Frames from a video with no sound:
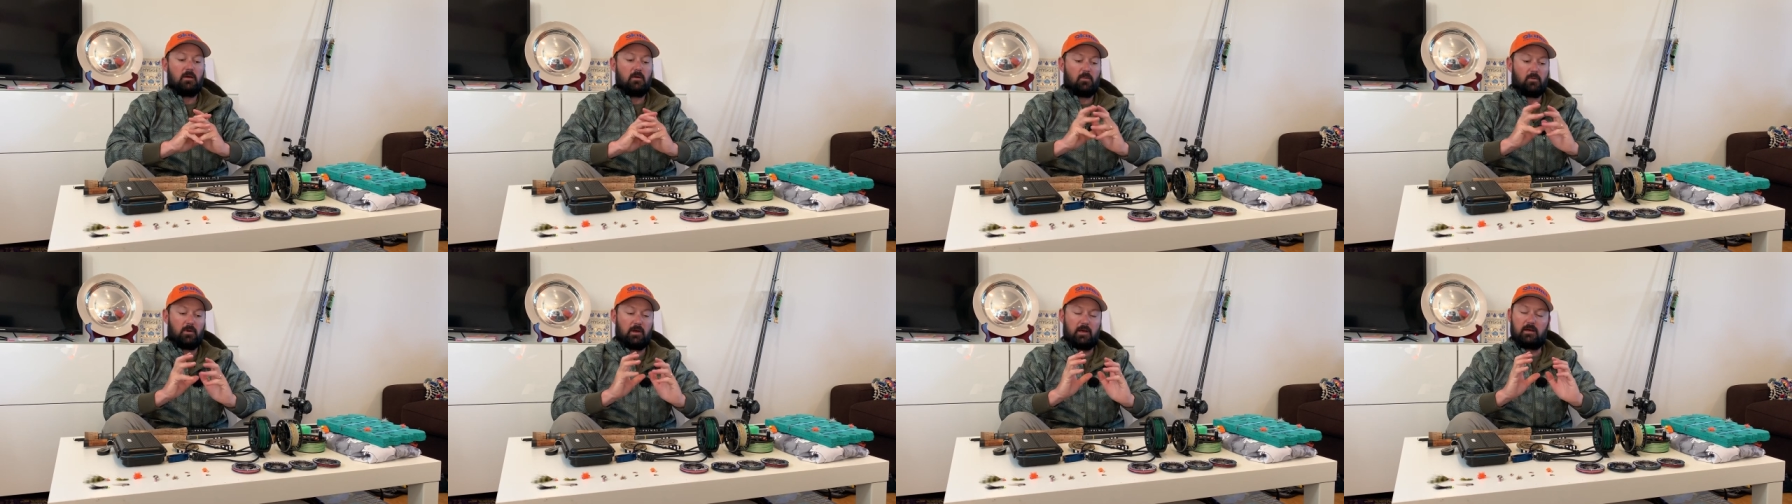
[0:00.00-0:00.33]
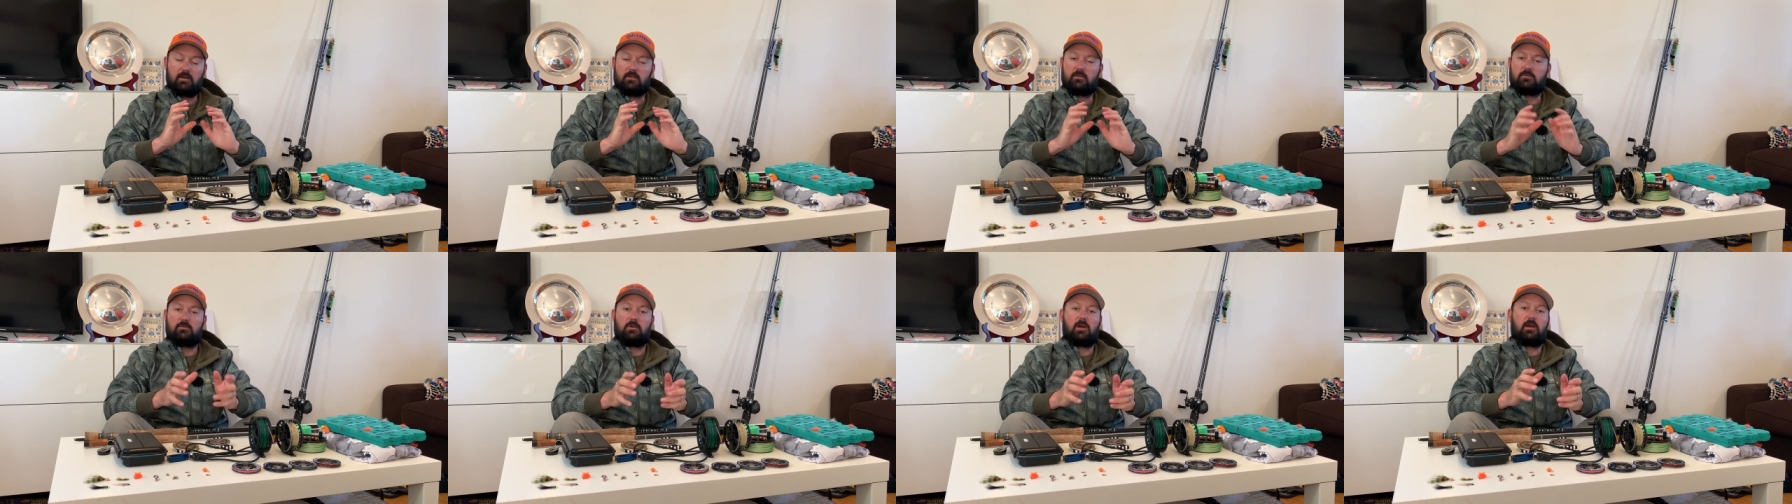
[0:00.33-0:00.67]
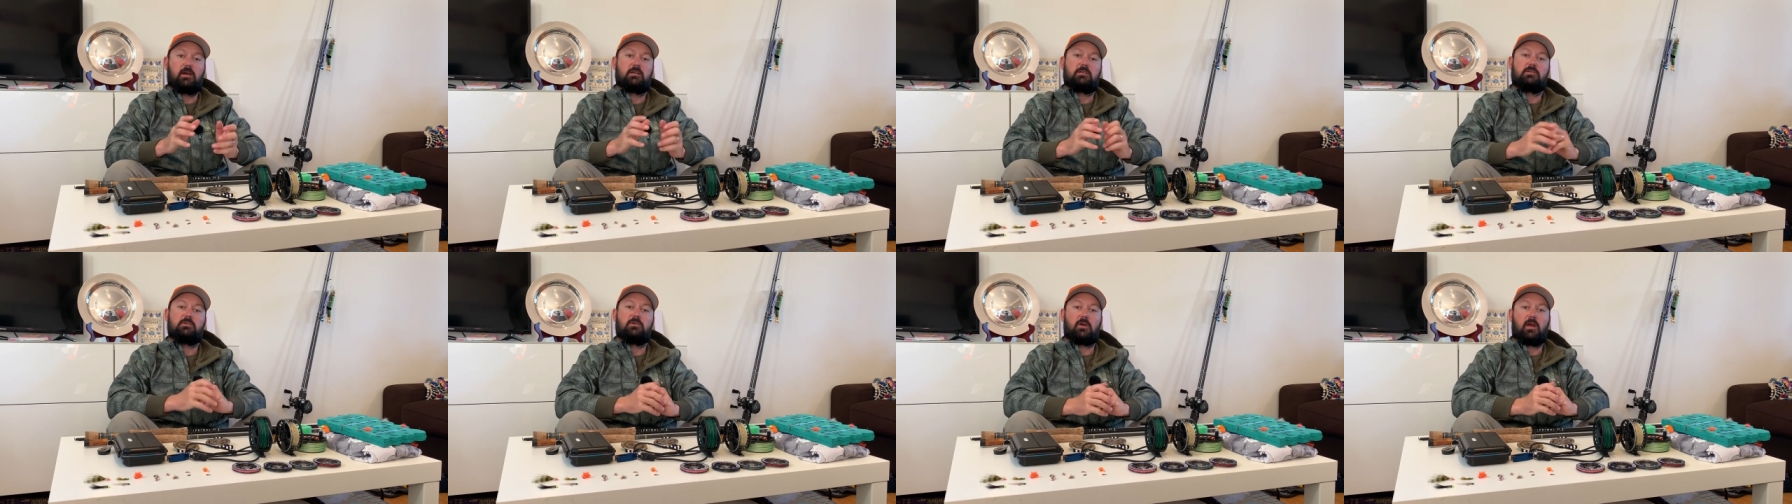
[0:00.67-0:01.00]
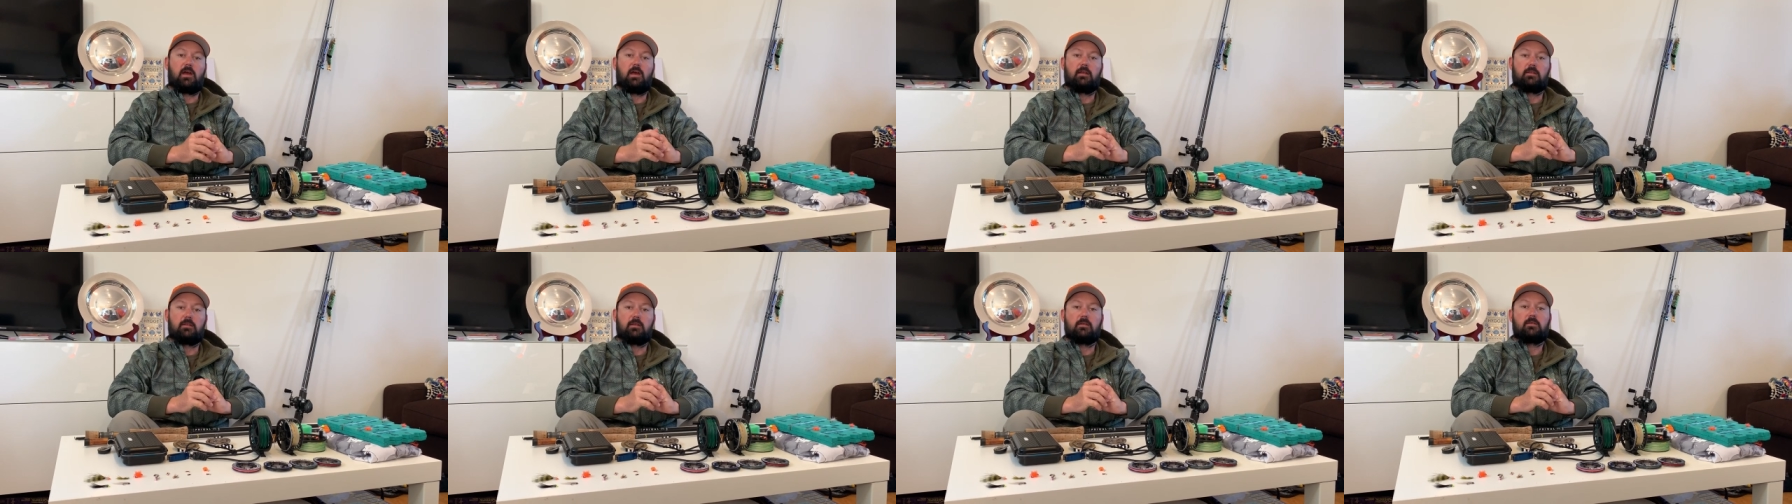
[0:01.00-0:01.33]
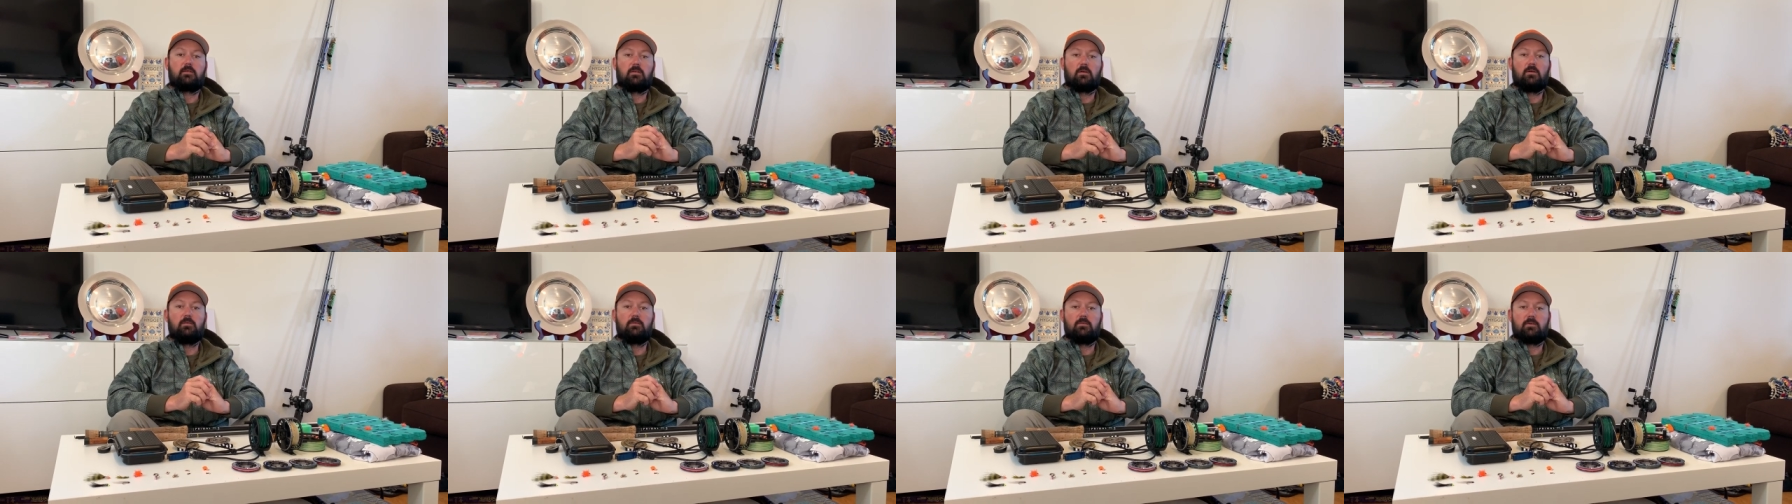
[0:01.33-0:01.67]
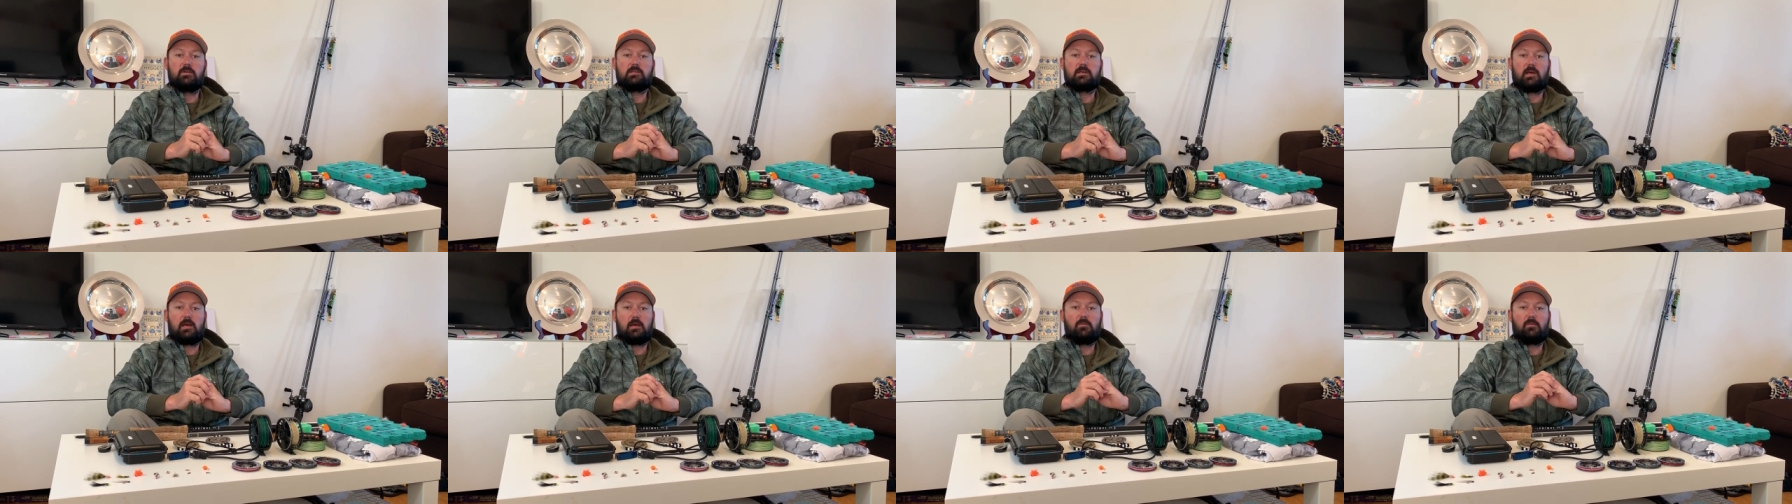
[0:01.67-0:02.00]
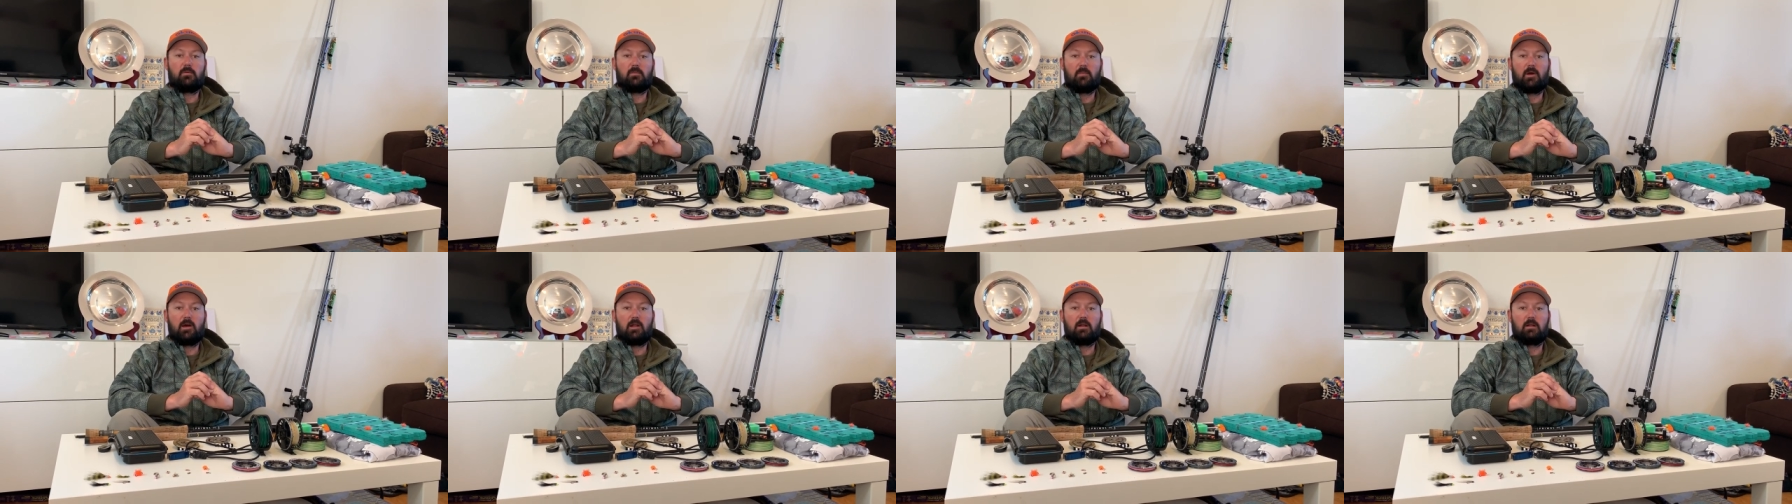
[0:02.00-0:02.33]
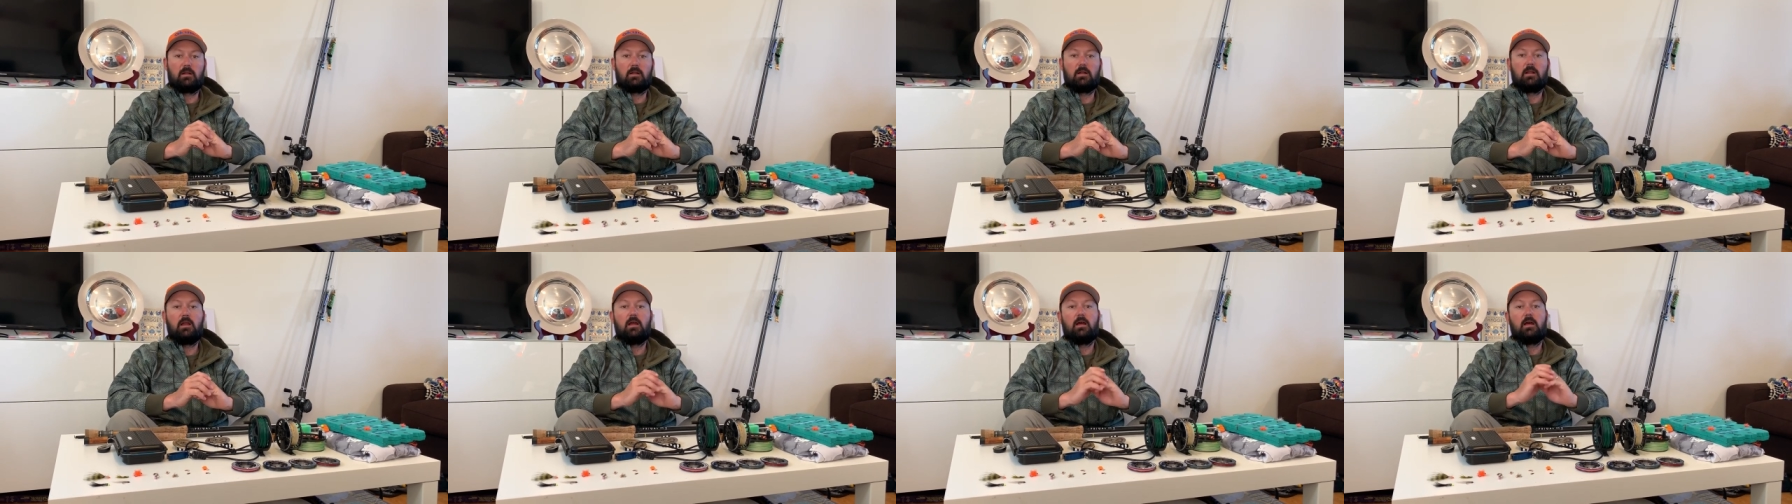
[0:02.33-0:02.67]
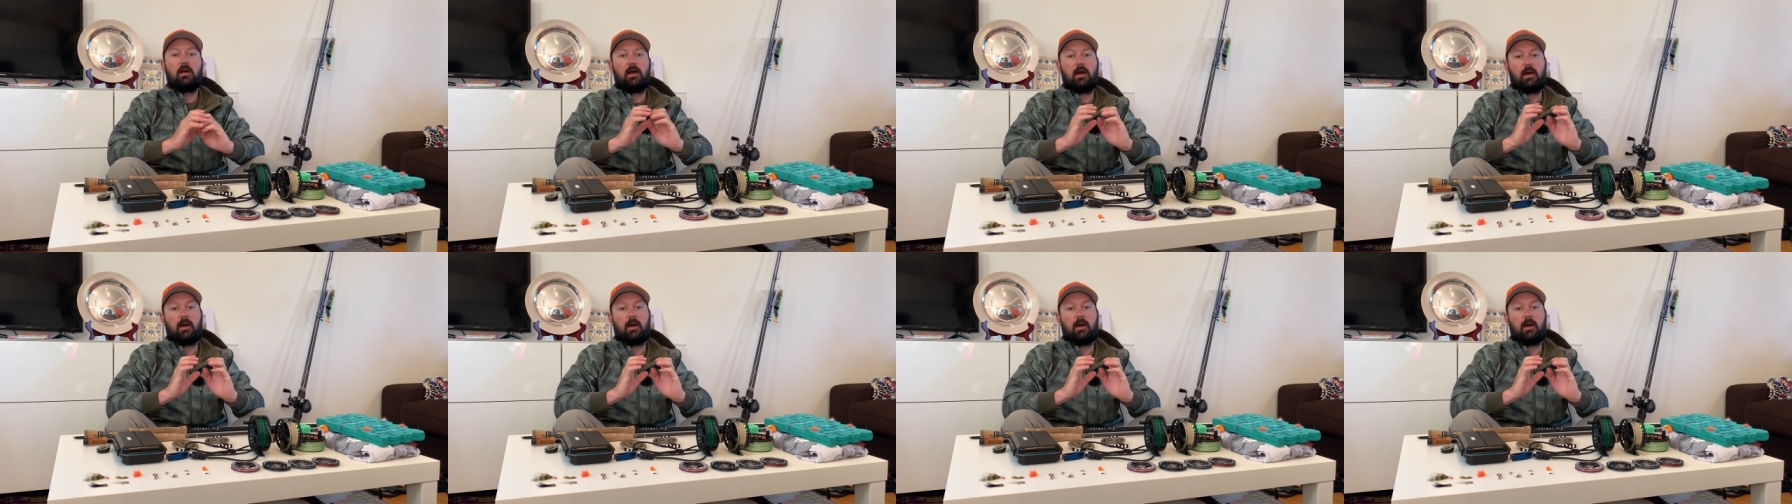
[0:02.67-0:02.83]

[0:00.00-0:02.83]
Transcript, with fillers: where Australia took out the silver teams medal